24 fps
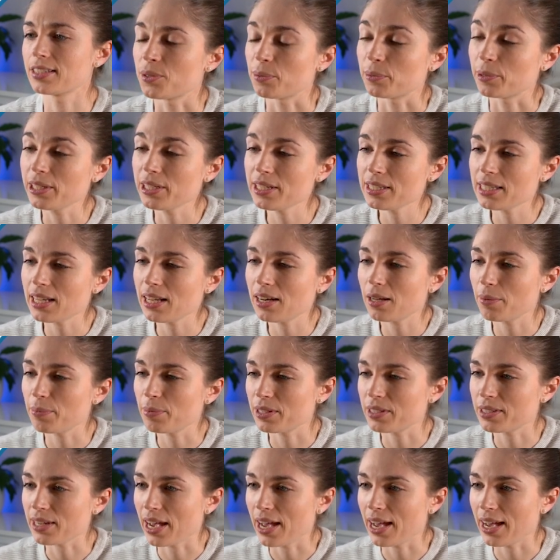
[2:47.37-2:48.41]
So I'm gonna set up the
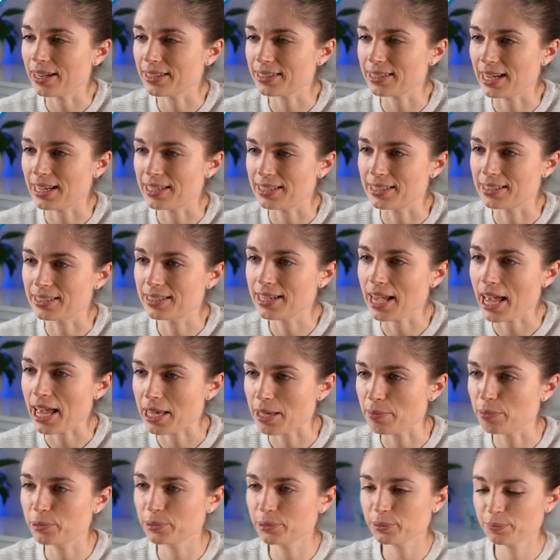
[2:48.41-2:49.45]
tags as a
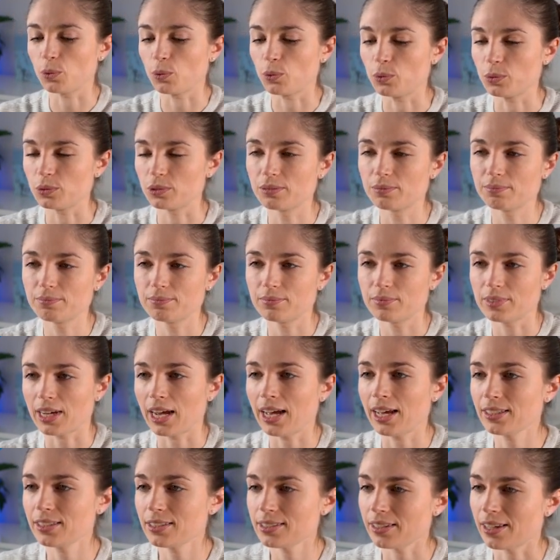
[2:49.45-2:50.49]
table called
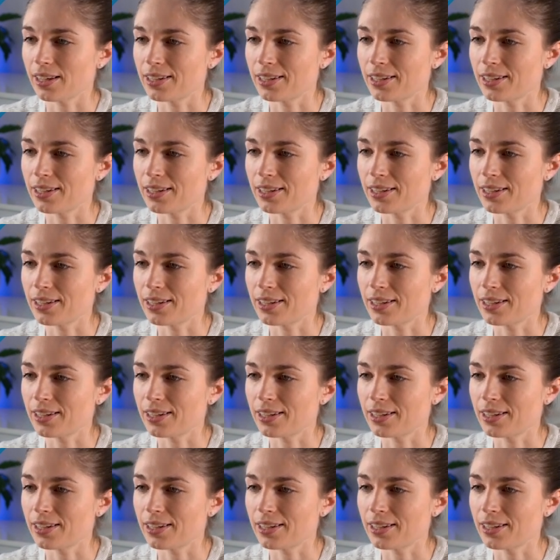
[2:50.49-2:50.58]
tags,